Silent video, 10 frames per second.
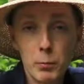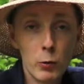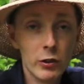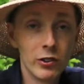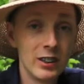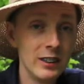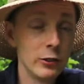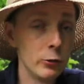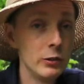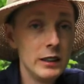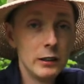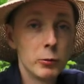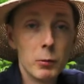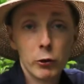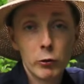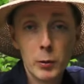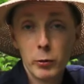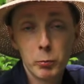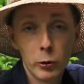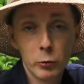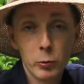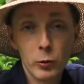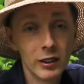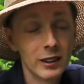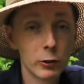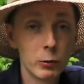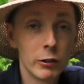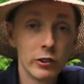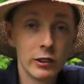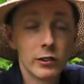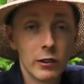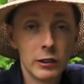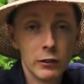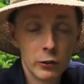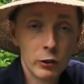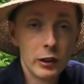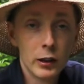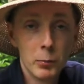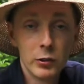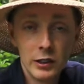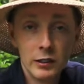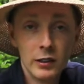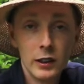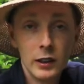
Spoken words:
the bolt is seized, you need as much grip as possible, and that's where a 6-sided socket comes in.